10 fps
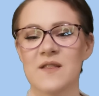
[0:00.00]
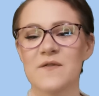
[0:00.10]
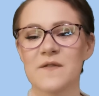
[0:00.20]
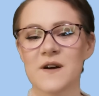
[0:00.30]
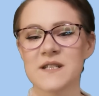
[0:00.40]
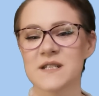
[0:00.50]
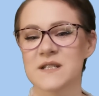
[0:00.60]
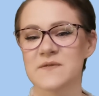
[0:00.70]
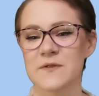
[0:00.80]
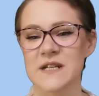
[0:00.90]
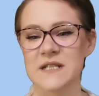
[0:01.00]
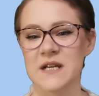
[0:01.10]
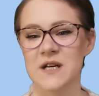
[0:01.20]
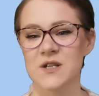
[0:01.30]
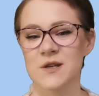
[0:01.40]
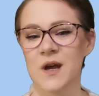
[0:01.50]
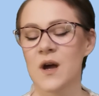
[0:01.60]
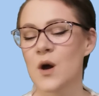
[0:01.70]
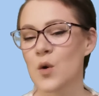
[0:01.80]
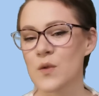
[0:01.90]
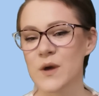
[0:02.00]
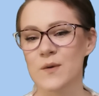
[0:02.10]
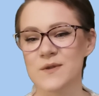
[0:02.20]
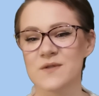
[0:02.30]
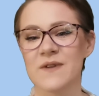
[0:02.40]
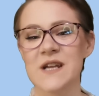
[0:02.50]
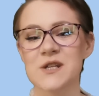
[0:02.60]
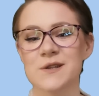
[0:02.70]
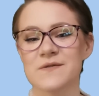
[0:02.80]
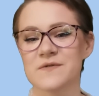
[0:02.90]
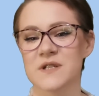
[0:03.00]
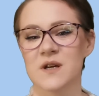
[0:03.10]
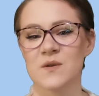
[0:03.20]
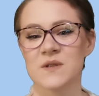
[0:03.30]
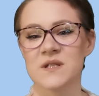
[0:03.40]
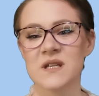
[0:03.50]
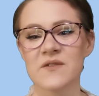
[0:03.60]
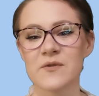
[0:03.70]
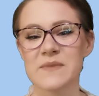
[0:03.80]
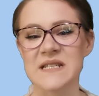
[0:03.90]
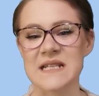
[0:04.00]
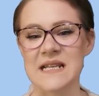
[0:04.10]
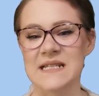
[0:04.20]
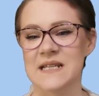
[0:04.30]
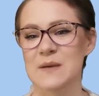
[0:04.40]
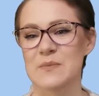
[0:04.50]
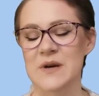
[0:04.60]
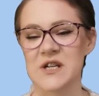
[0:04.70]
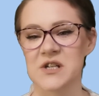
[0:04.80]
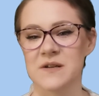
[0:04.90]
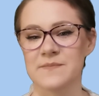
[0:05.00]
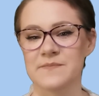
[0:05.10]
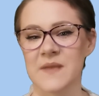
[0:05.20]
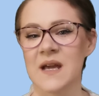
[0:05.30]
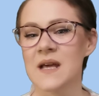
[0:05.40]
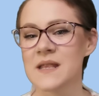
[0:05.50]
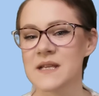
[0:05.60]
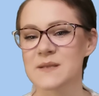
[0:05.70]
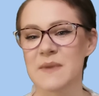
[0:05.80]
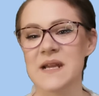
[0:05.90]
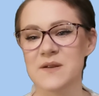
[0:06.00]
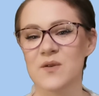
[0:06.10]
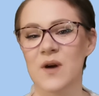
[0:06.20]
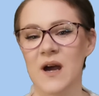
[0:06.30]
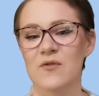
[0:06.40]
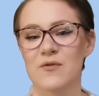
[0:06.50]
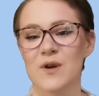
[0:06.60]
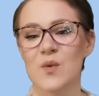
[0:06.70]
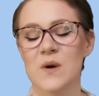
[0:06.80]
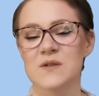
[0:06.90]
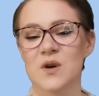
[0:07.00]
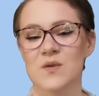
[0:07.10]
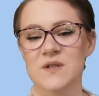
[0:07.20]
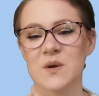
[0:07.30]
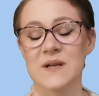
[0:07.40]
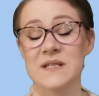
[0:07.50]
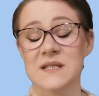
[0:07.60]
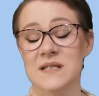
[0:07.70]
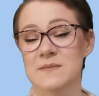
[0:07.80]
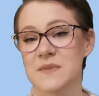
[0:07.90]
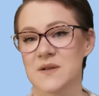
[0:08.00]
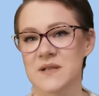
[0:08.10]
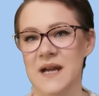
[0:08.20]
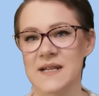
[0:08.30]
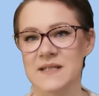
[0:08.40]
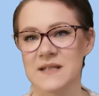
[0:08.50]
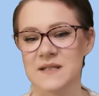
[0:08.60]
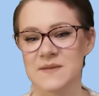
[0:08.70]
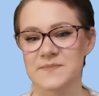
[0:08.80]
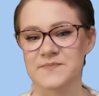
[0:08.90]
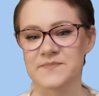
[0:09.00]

and the findings of research, or the alteration of results to give a misleading impression. This may not have real-world consequences in most cases.